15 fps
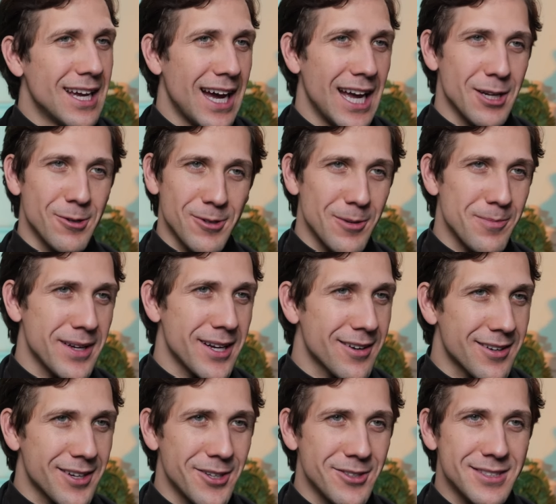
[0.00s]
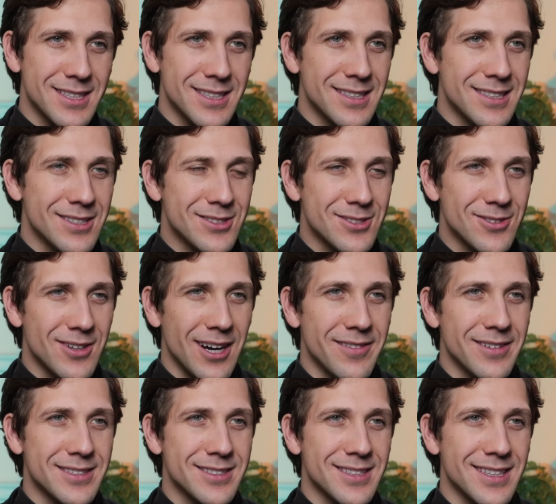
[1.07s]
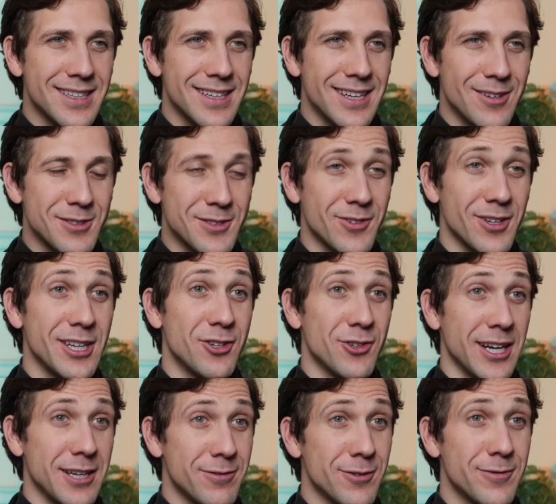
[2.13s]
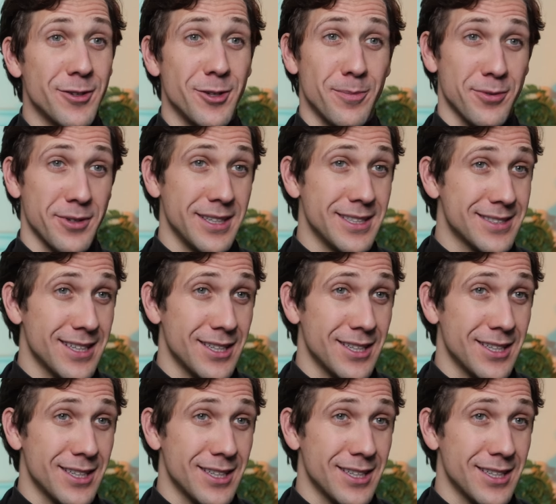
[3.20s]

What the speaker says: I grew up here in Houston, so obviously I was very grateful for the priests